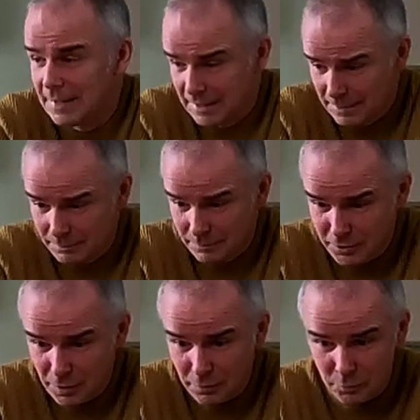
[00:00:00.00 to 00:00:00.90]
Um,
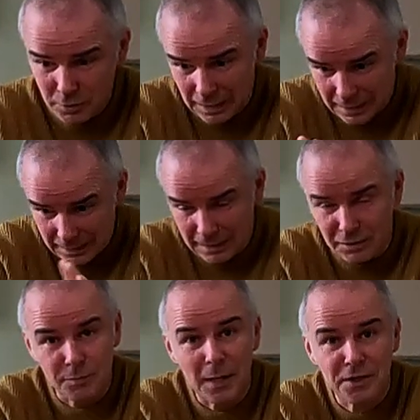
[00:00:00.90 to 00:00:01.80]
so there was a, like a
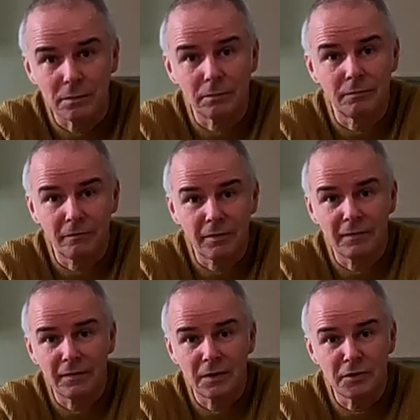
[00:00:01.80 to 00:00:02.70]
little special
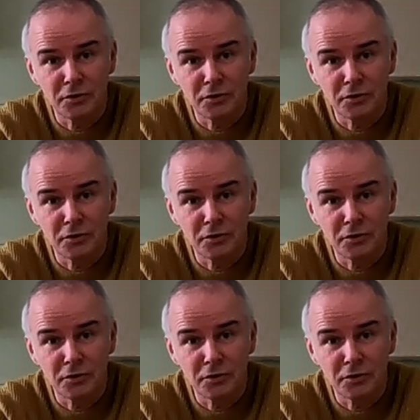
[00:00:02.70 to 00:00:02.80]
thing that did,